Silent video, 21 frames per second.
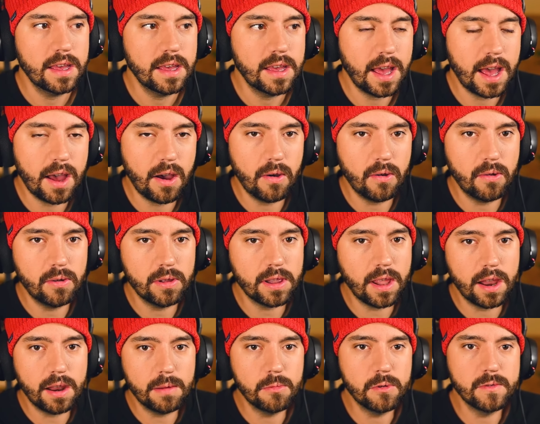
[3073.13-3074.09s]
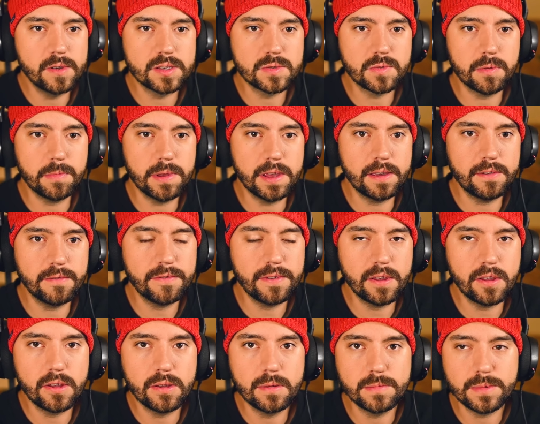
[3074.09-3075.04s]
how a lot of movies were being
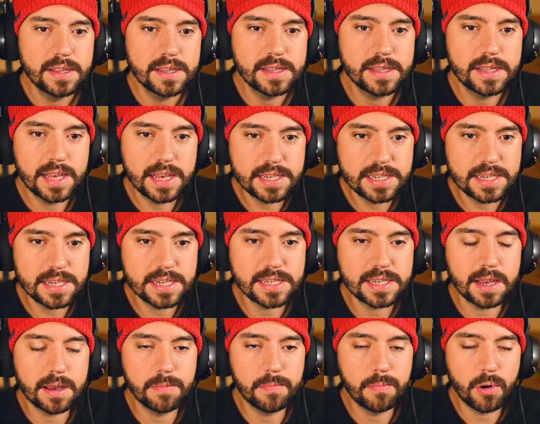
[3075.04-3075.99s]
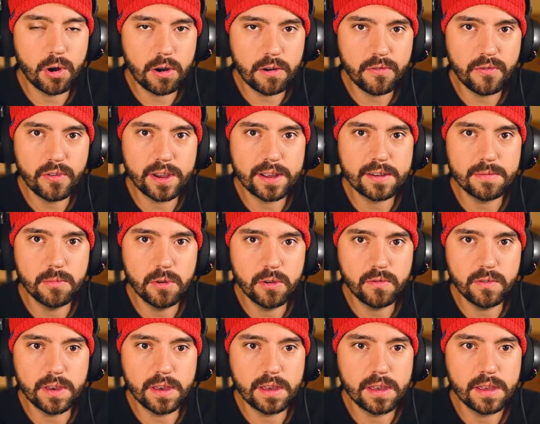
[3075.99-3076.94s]
filmed. This is a perfect
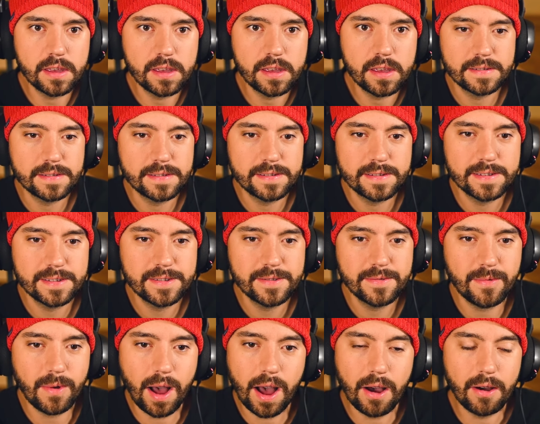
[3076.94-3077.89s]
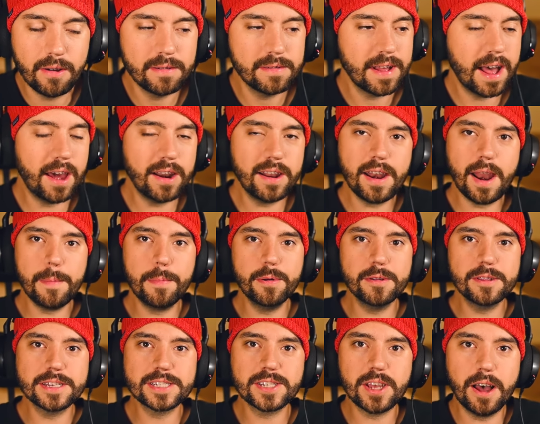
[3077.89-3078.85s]
movie. Wow. How did I
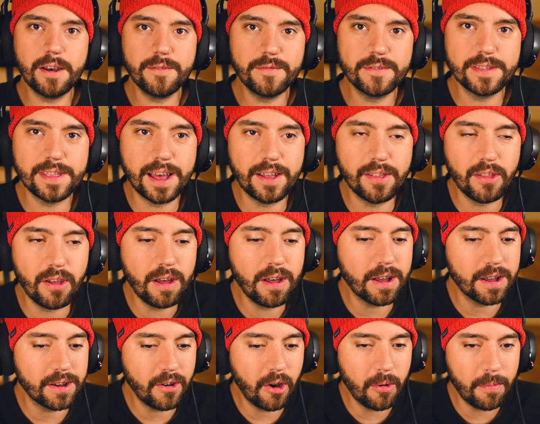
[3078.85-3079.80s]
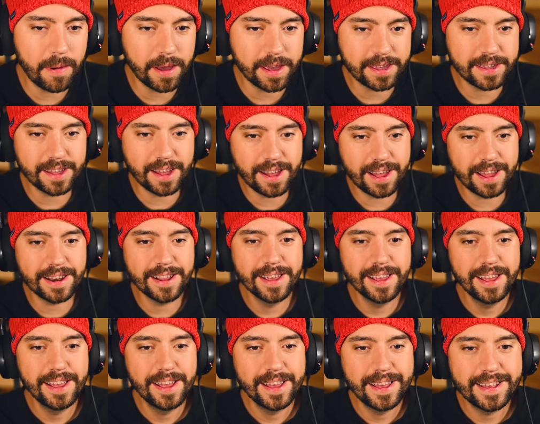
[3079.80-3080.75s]
put this off for that long? Oh my God.
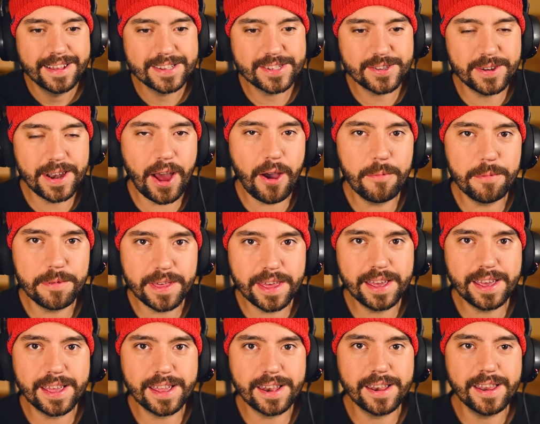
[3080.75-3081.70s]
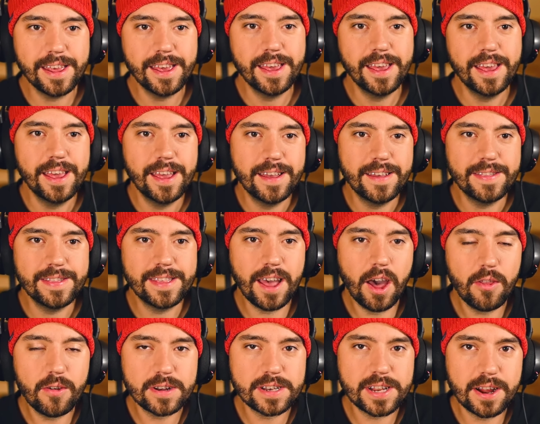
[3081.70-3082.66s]
So now I'm thinking the
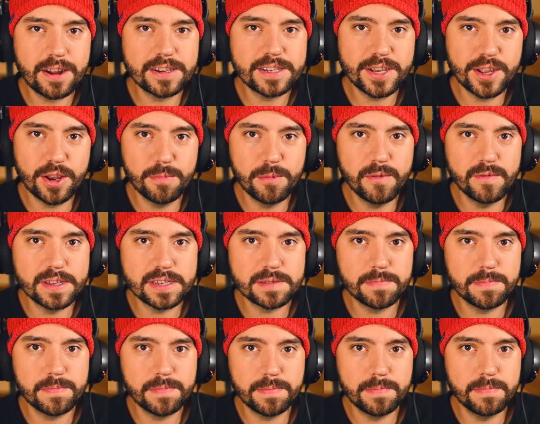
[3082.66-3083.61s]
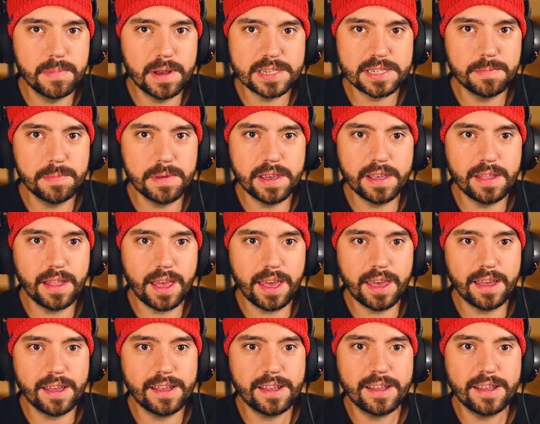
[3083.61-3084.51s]
other Tarantino movies must be like